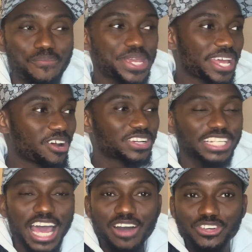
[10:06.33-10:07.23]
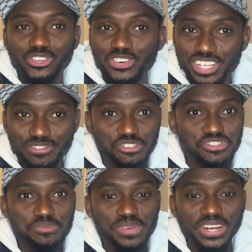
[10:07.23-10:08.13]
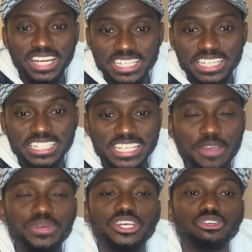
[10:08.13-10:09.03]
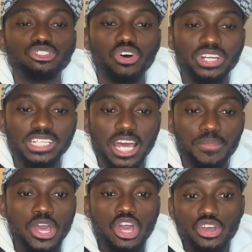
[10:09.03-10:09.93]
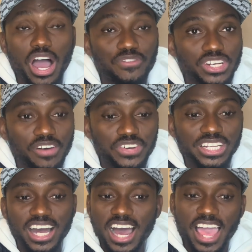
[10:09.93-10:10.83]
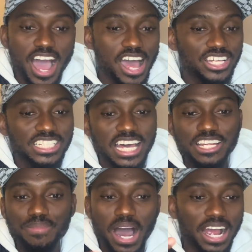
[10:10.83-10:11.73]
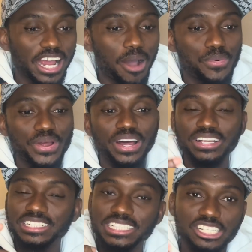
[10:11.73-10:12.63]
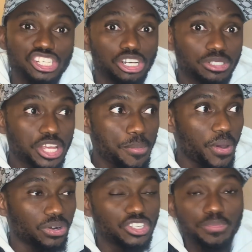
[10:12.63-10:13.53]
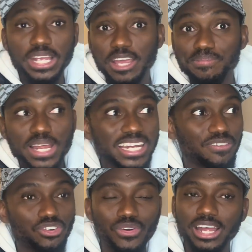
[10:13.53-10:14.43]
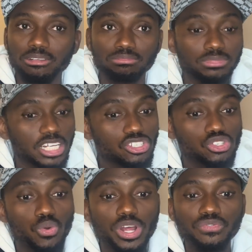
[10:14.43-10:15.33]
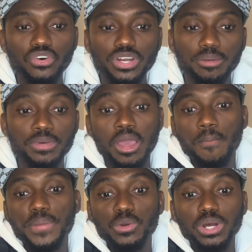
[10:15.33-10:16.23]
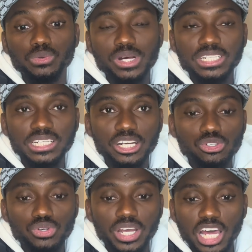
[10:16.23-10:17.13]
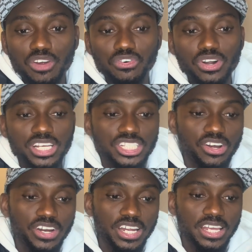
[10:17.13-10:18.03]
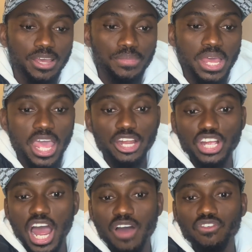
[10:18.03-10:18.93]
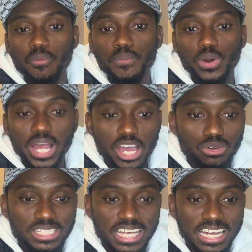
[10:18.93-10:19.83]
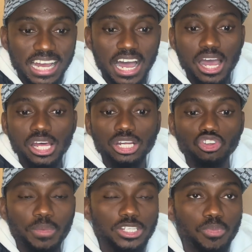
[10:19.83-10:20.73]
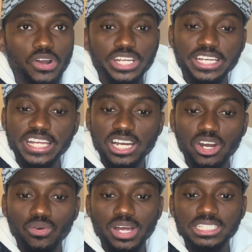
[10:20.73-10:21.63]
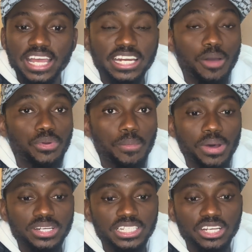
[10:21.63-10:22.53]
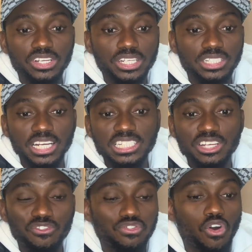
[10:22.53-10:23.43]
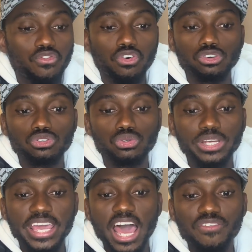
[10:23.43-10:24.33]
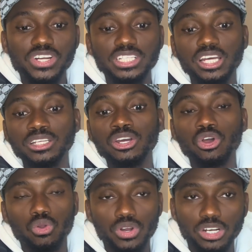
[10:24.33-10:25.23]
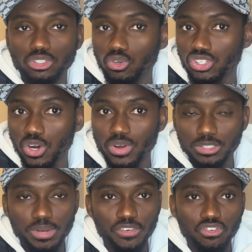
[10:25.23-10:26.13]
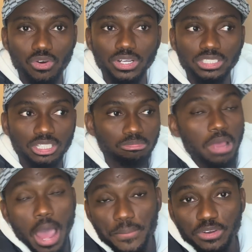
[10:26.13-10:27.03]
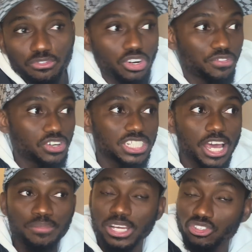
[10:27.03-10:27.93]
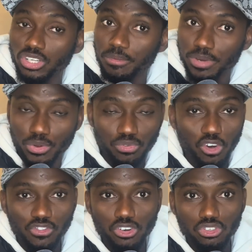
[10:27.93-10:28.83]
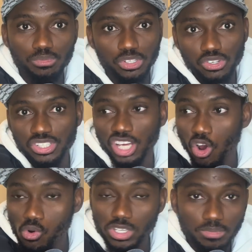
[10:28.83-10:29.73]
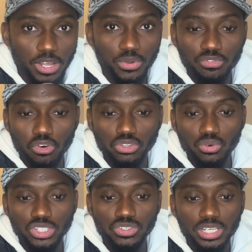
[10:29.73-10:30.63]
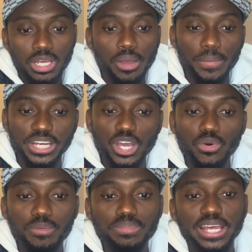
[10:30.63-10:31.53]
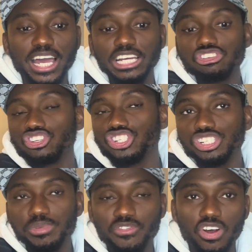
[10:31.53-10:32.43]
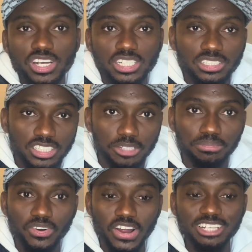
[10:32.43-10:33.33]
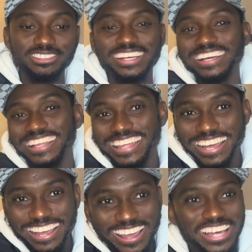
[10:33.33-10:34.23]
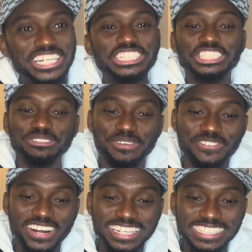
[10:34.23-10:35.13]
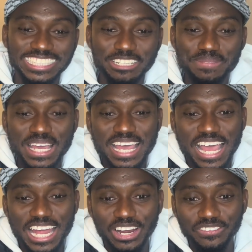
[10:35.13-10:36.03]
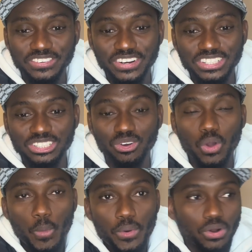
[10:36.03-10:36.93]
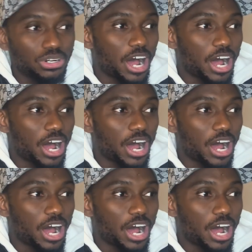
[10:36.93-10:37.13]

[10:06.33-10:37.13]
Mikel Arteta have a 13, 15 player. That's the same he use all the time. You have a David Raya, Saliba, Gabriel, John Timber. Timber can play left or right. That is great for them. Ben White wasn't there today. California started the game. And you have Bukayo Saka, Thomas Partey, Declan Rice, and Gabriel Martinelli. That's the 4-4-2. Kai Havertz and Leonardo Trossard was playing forward. I mean, for the first time, I saw them play with 4-4-2 because they always play with 4-3-3. But they were playing against a Jimmy Vardy team, right? Jimmy Vardy team. And of course, Cooper.